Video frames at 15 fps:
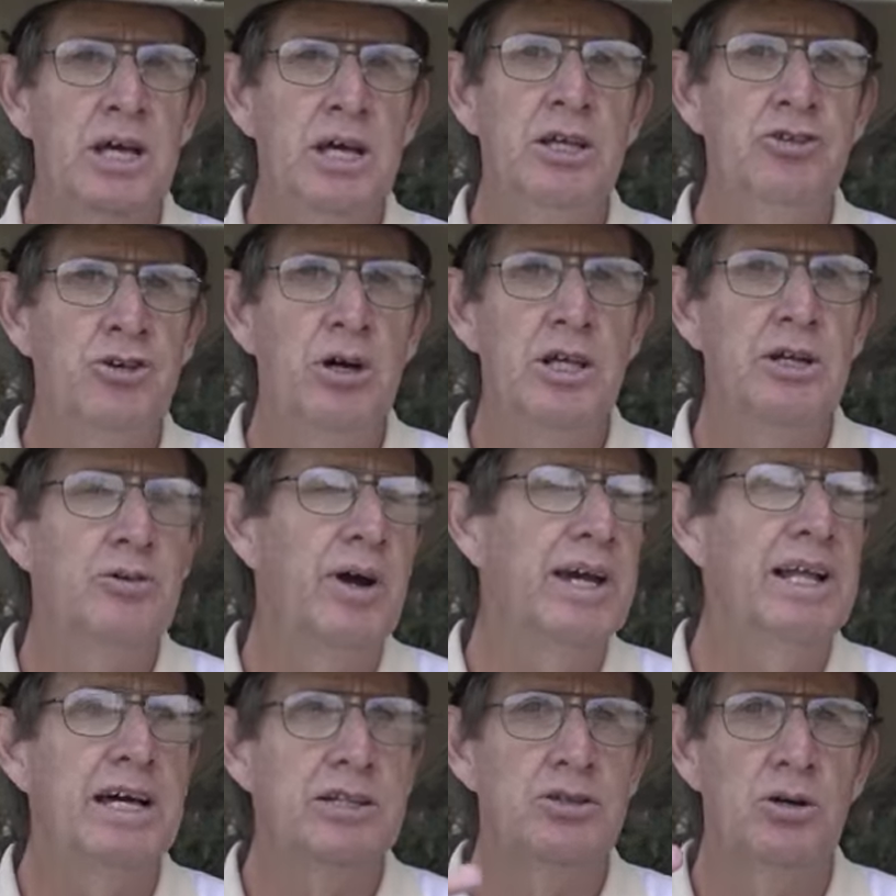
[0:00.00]
Enjoy the great
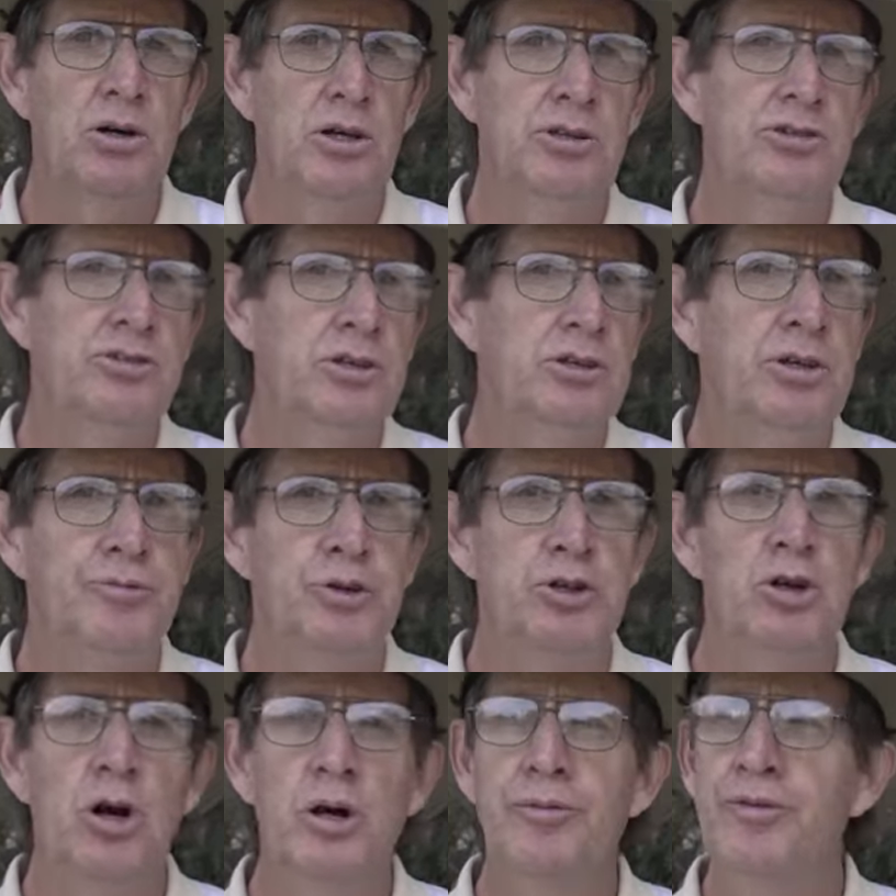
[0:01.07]
outdoors, your
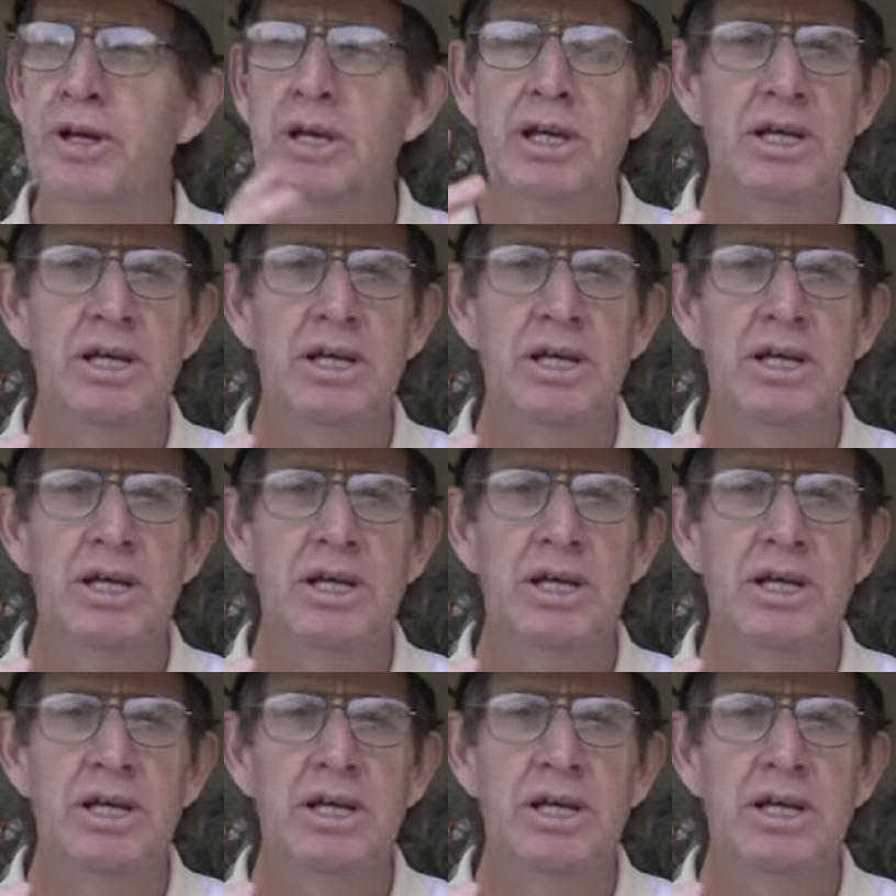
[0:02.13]
photography,